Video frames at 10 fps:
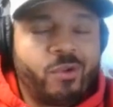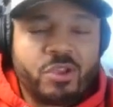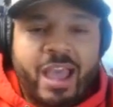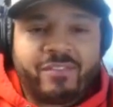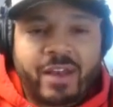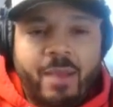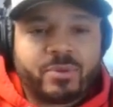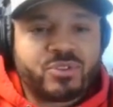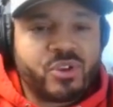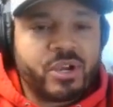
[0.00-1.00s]
when you have an
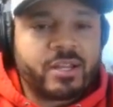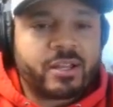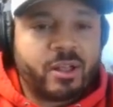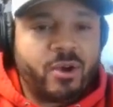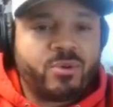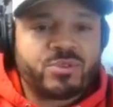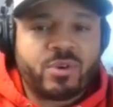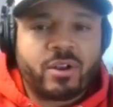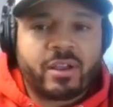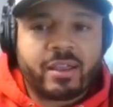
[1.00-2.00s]
opportunity to
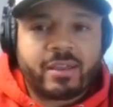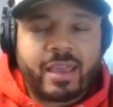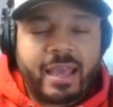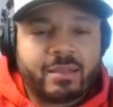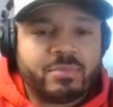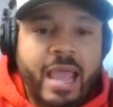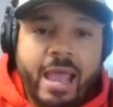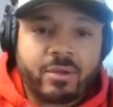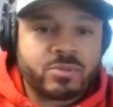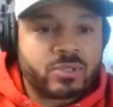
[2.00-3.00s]
close on a Caleb
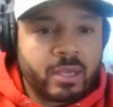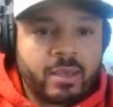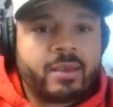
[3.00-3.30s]
Downs,